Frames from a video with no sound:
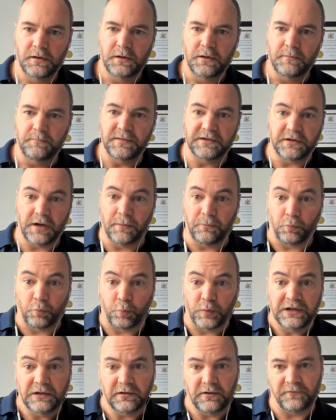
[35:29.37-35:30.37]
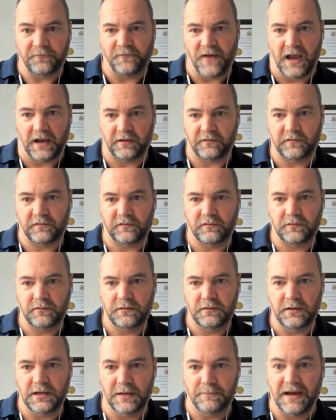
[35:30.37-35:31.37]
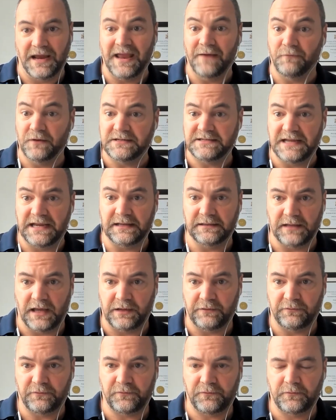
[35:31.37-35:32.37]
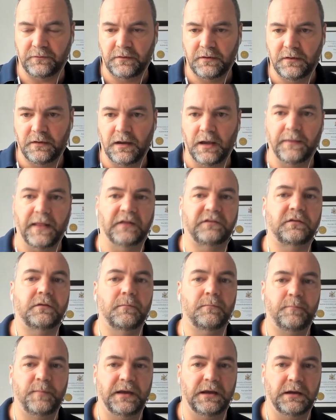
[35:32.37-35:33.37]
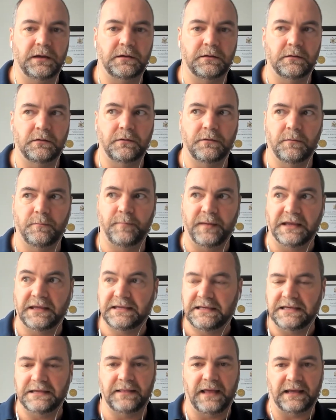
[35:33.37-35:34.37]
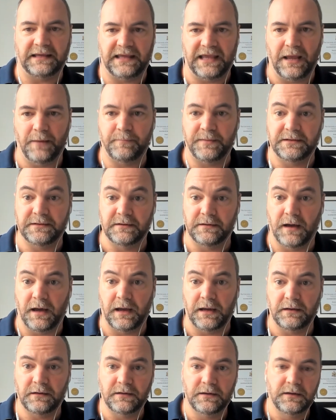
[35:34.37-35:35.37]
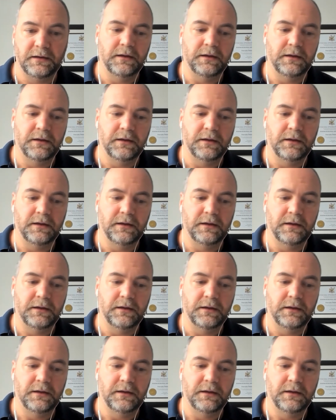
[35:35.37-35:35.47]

become real effects in my everyday life, and that's the big key that can't be denied.